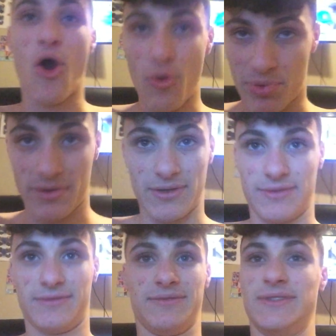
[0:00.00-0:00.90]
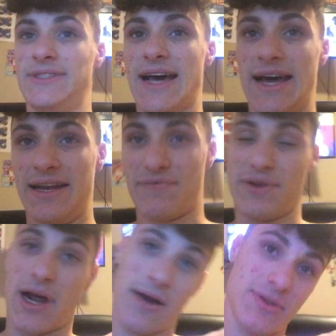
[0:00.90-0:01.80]
hoping that if
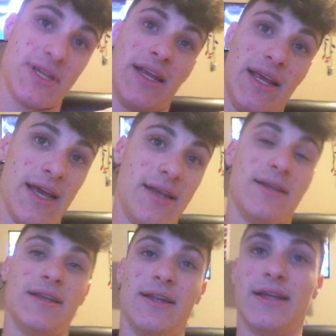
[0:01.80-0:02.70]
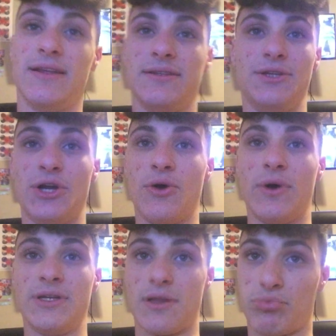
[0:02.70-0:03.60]
the Niners can get, you
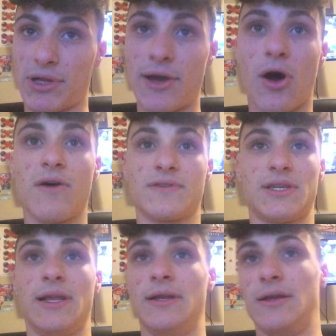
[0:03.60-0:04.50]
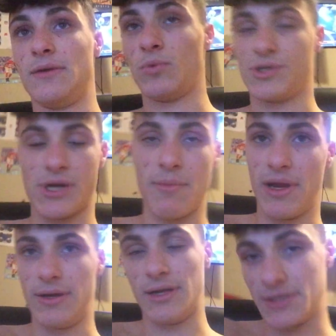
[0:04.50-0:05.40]
know, into the playoffs, and which, I
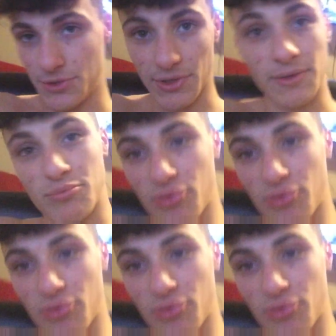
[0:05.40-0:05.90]
mean, it's looking